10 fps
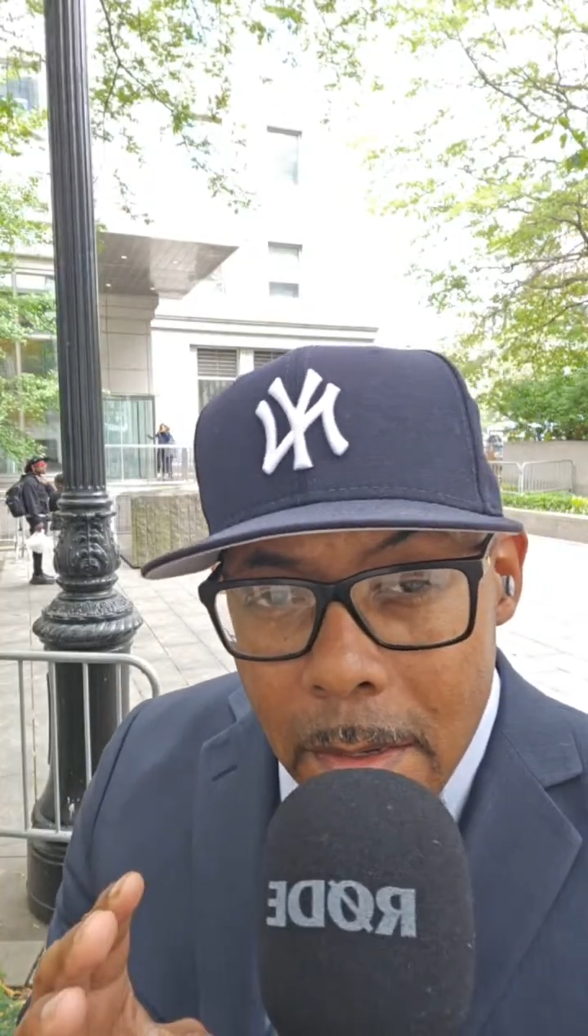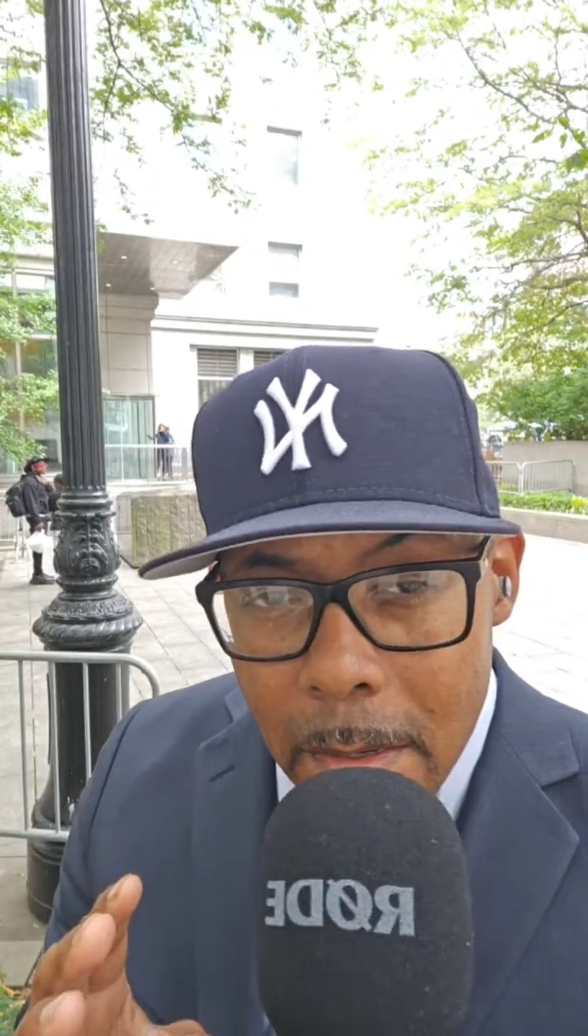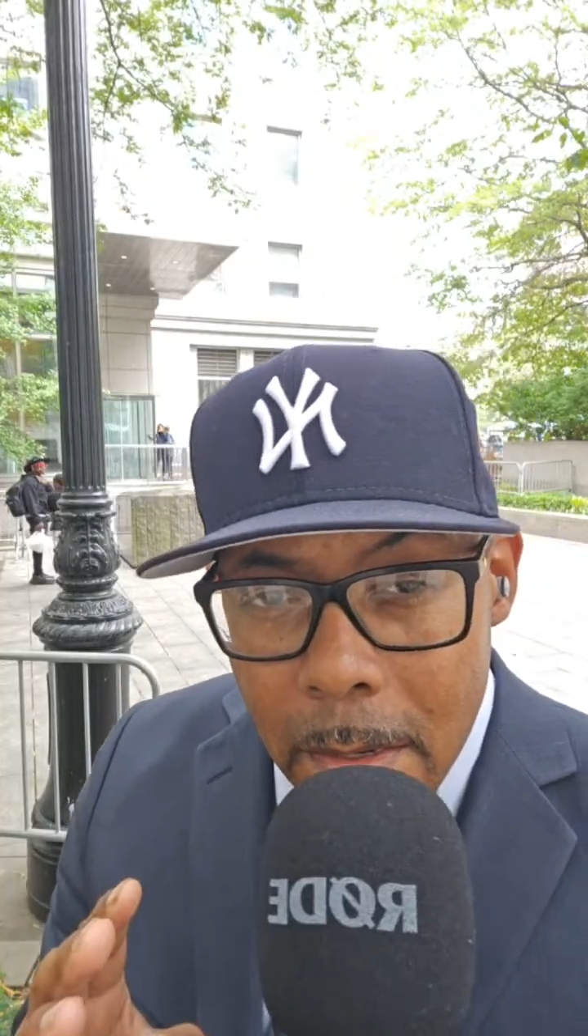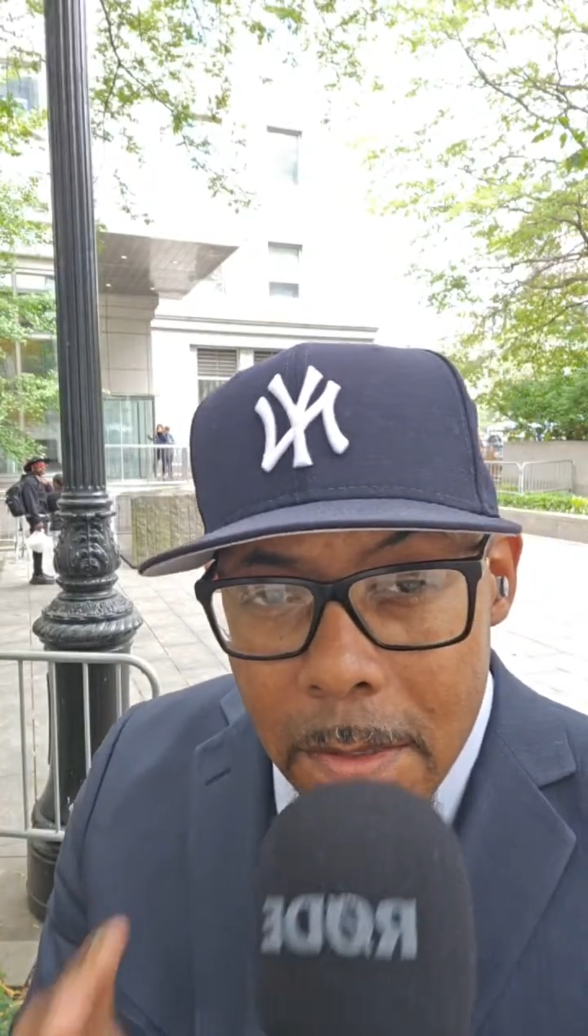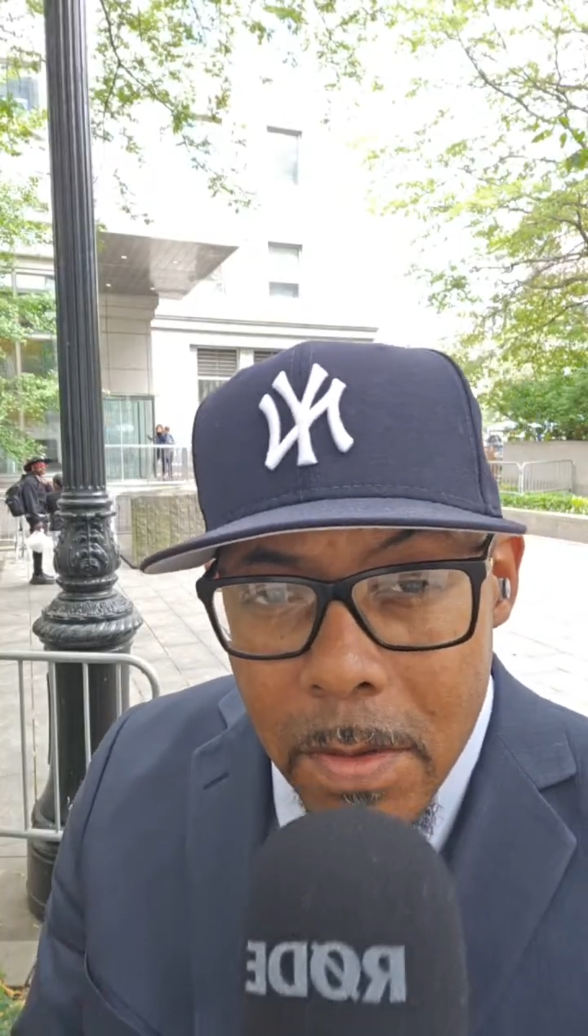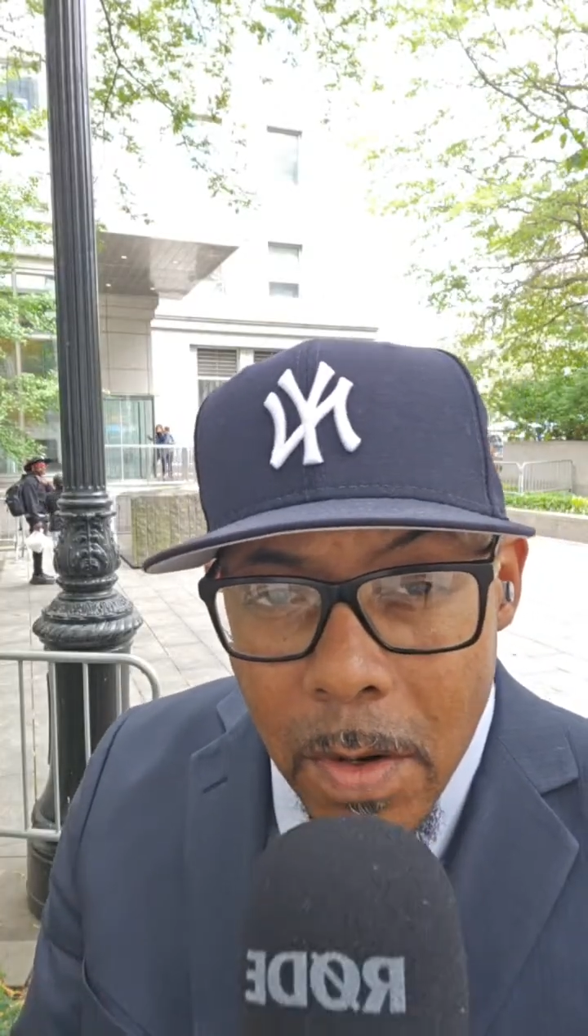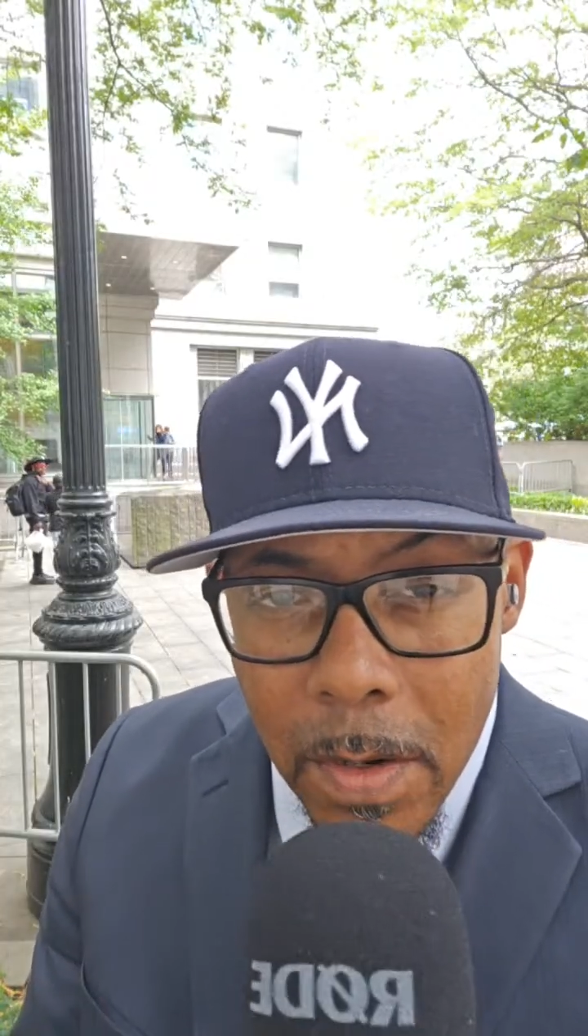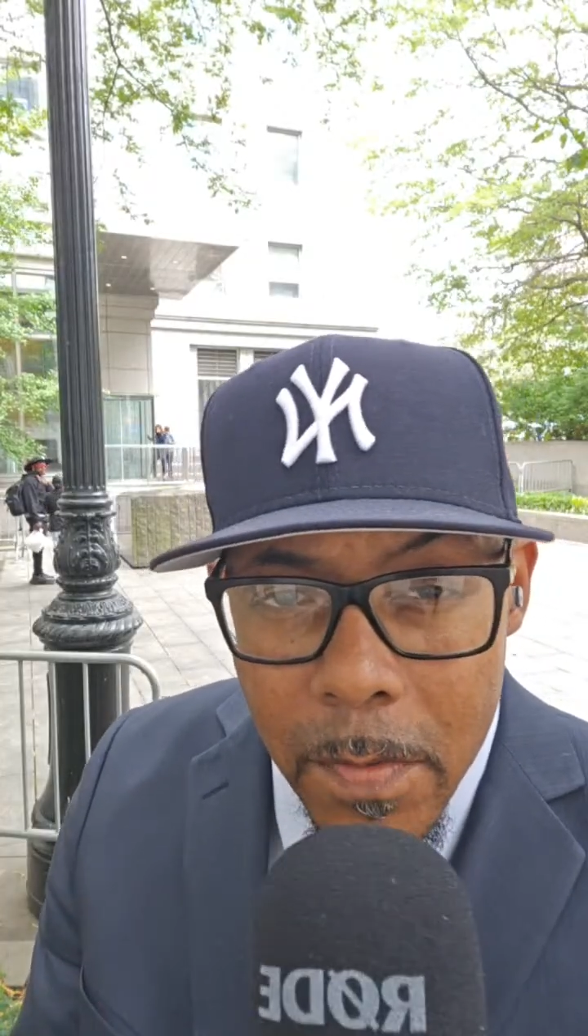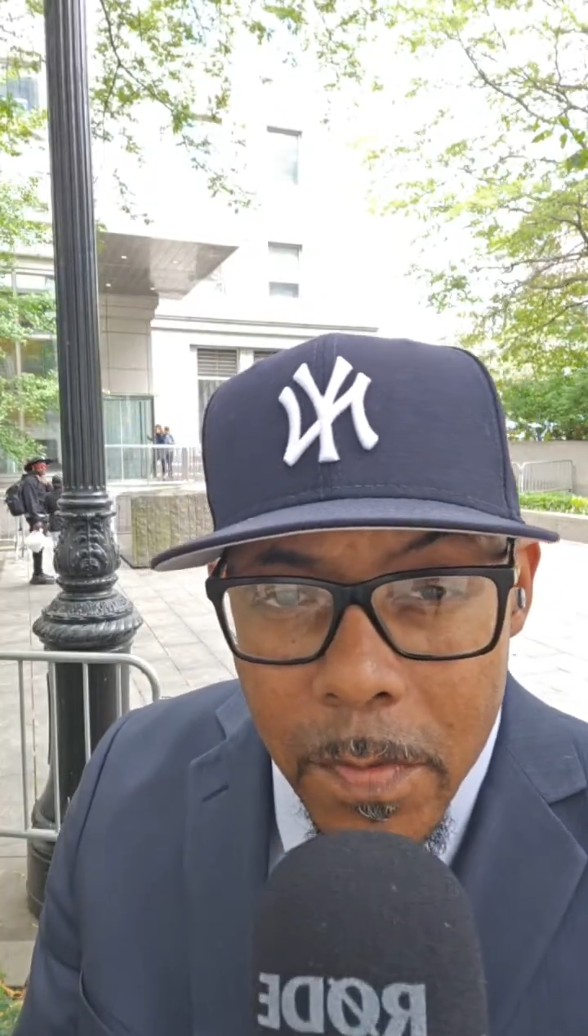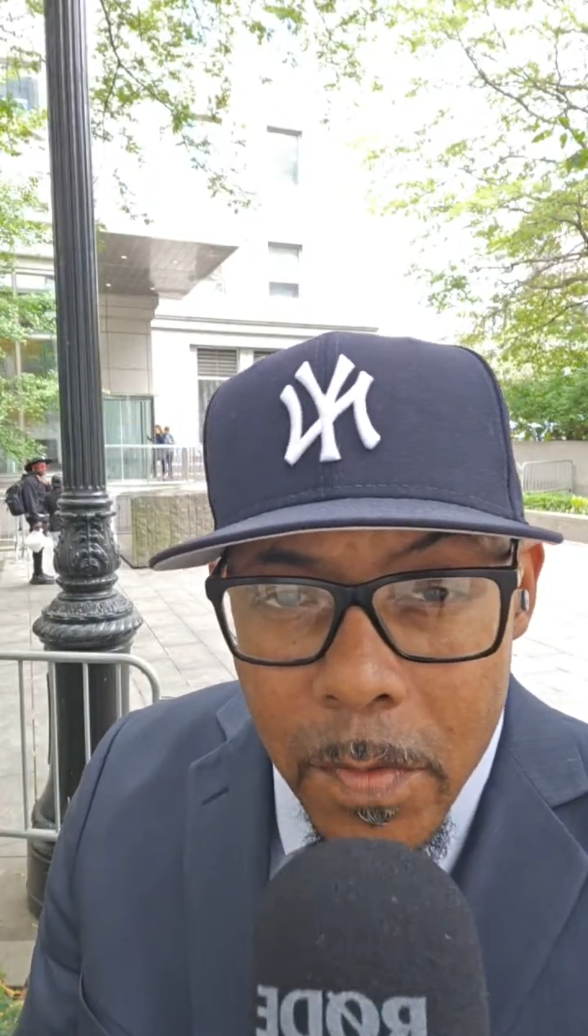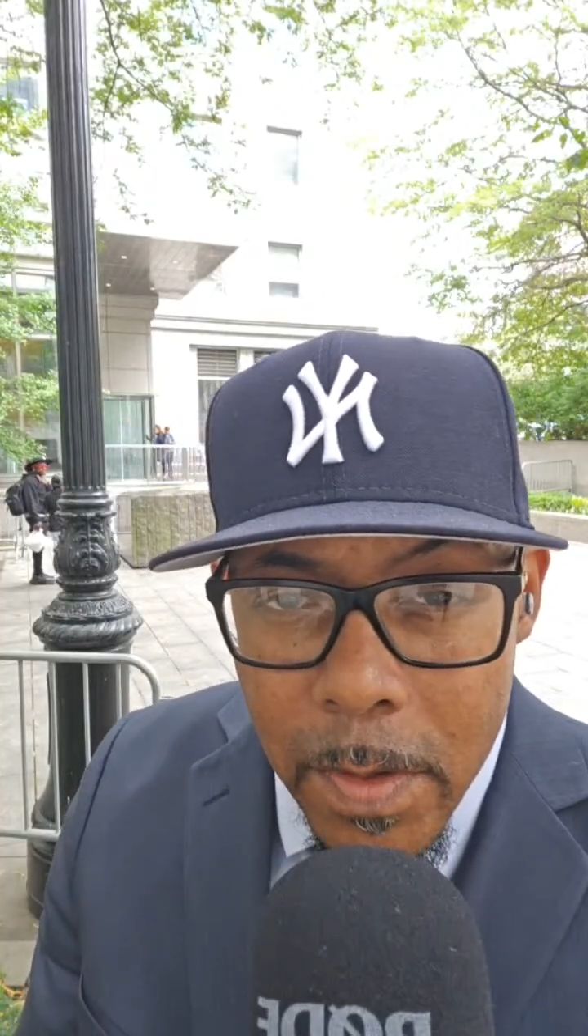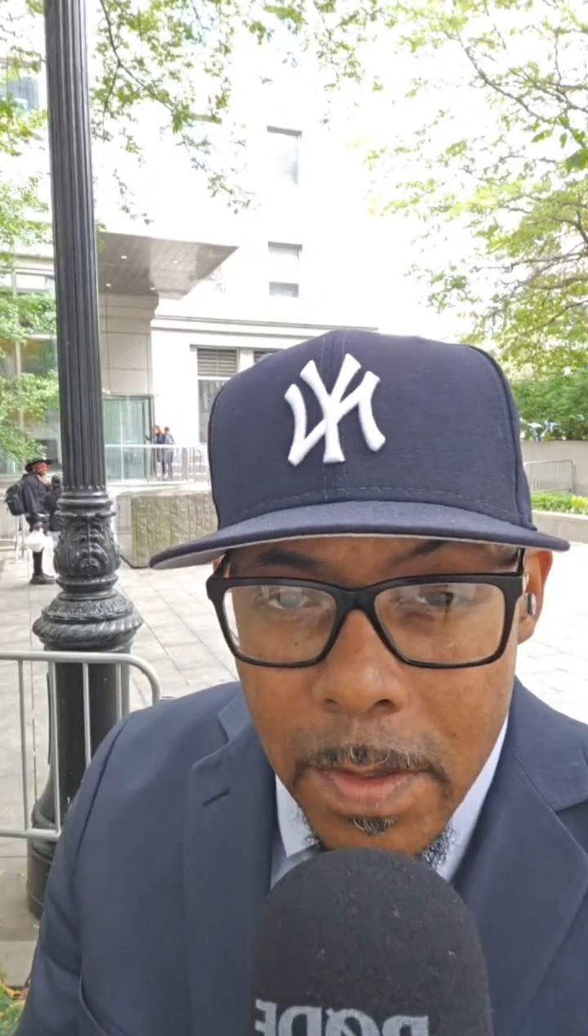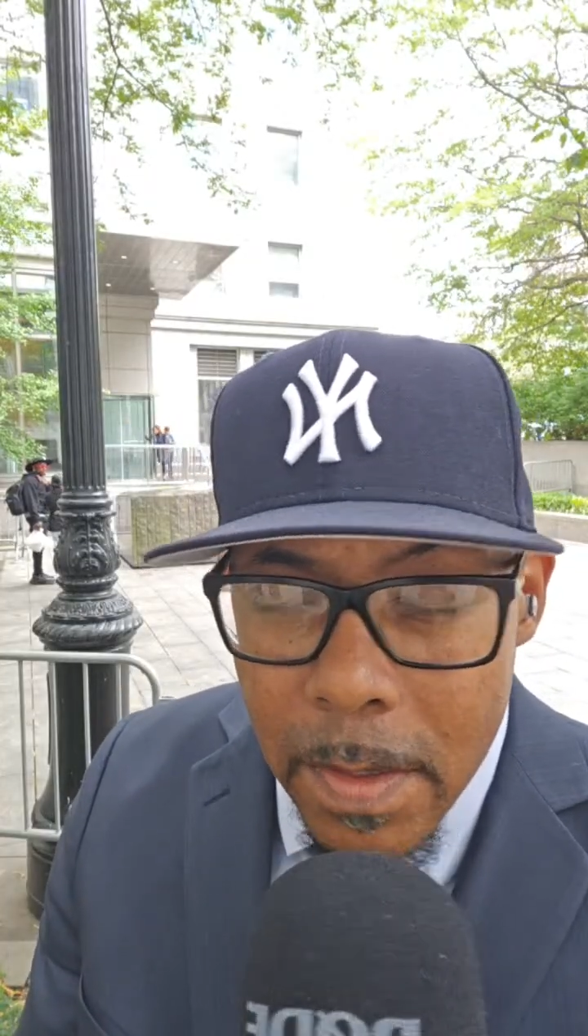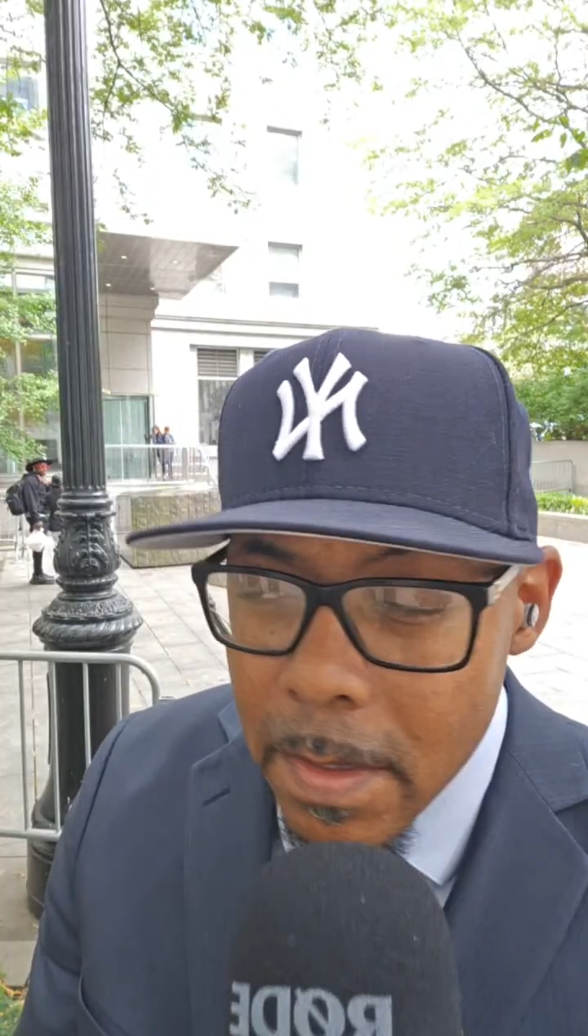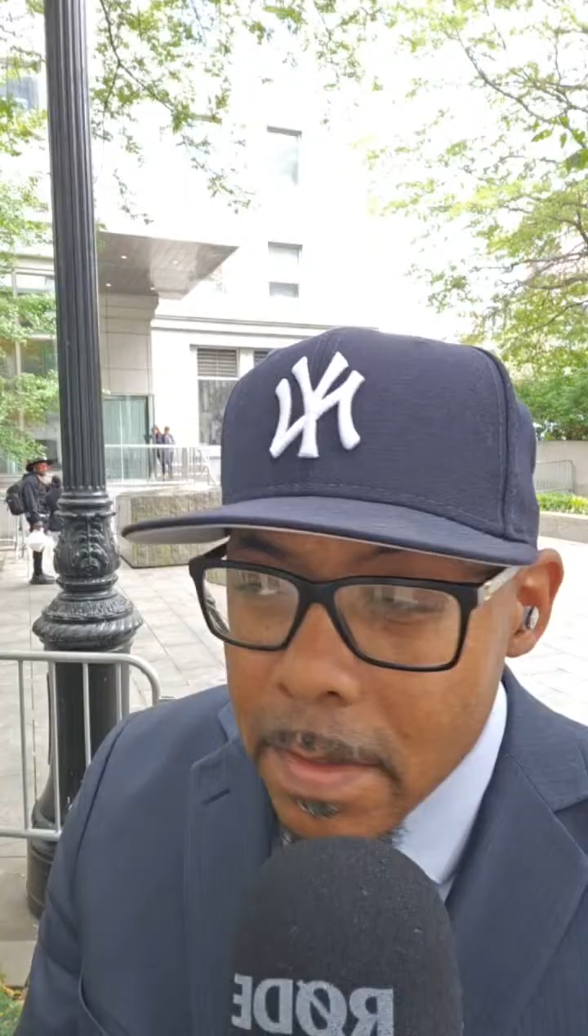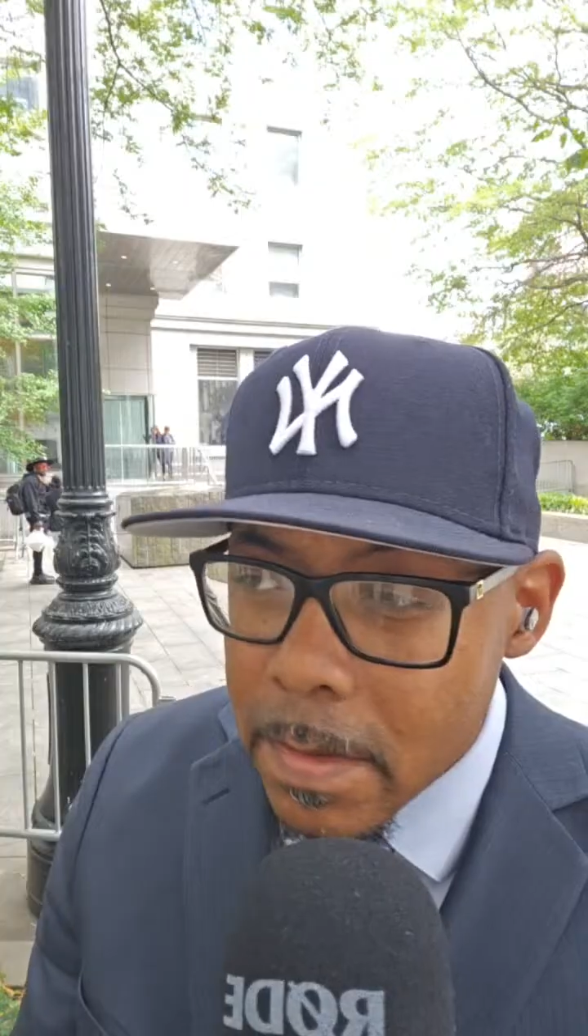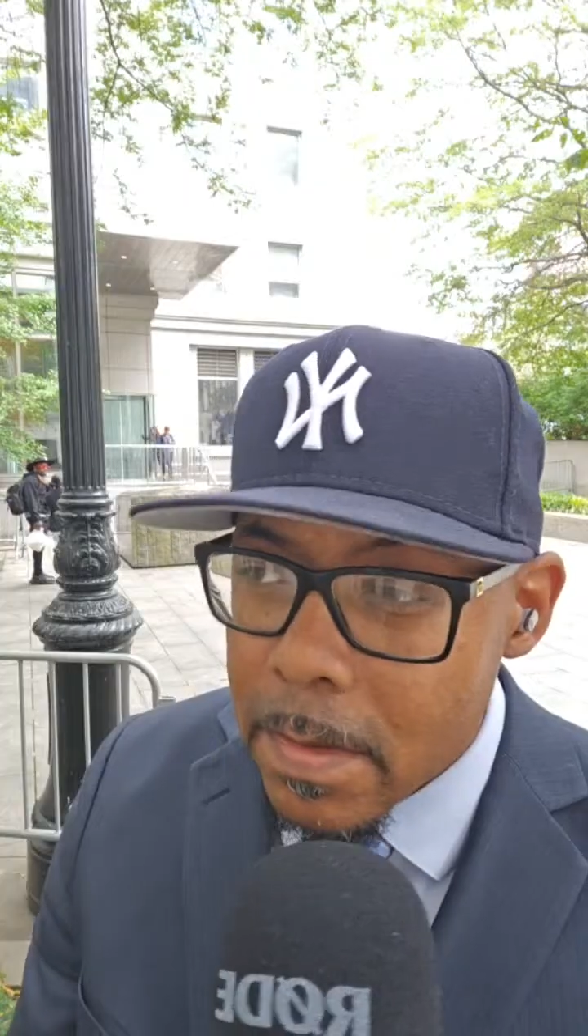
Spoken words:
Let's call it for what it is.